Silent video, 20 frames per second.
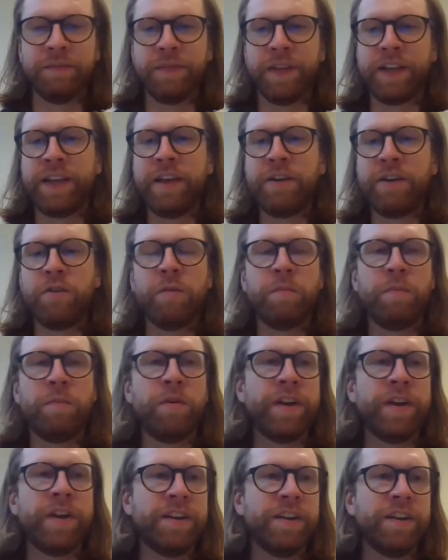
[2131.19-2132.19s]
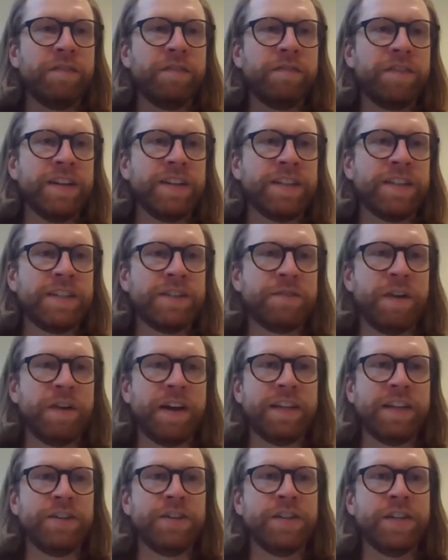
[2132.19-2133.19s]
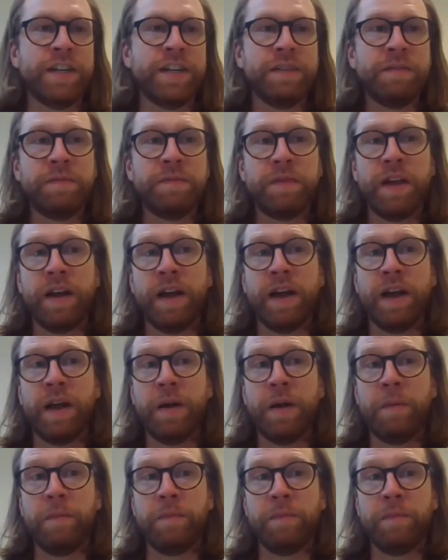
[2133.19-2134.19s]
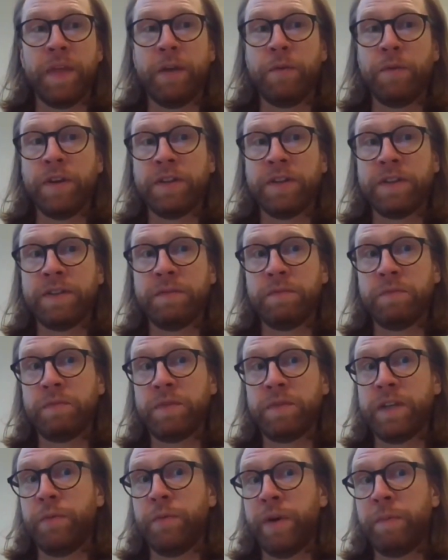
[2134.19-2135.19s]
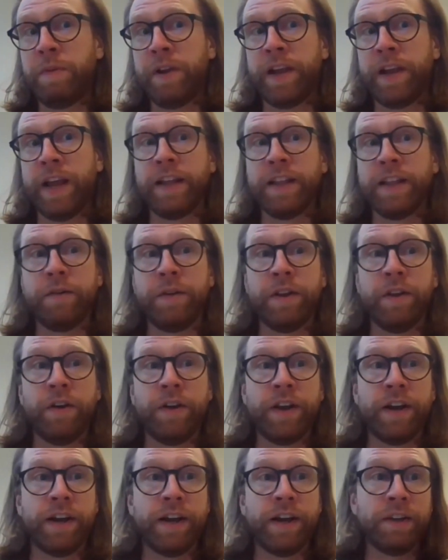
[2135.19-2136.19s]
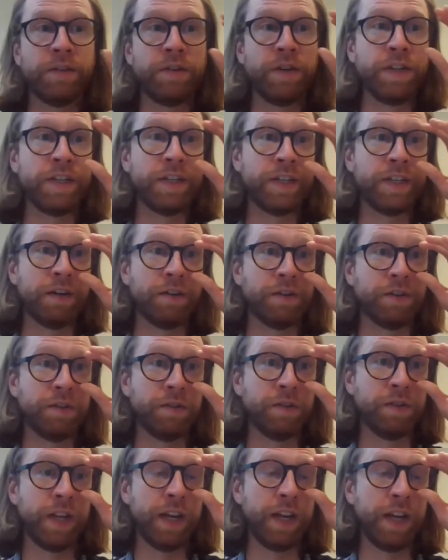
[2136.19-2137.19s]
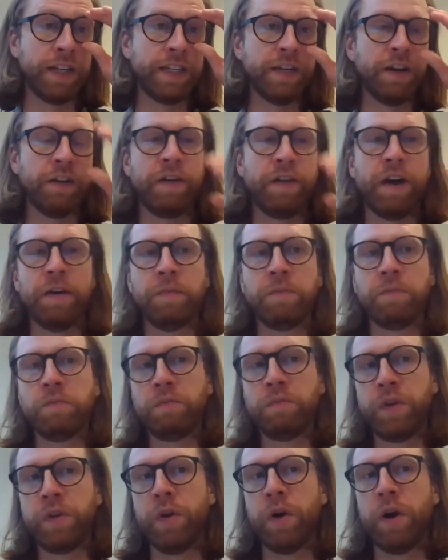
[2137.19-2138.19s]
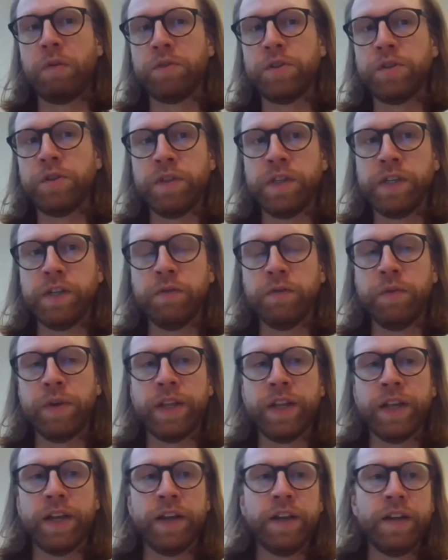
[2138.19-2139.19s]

the key component of this strategy that we see replicated with other countries is also the idea of how to deal with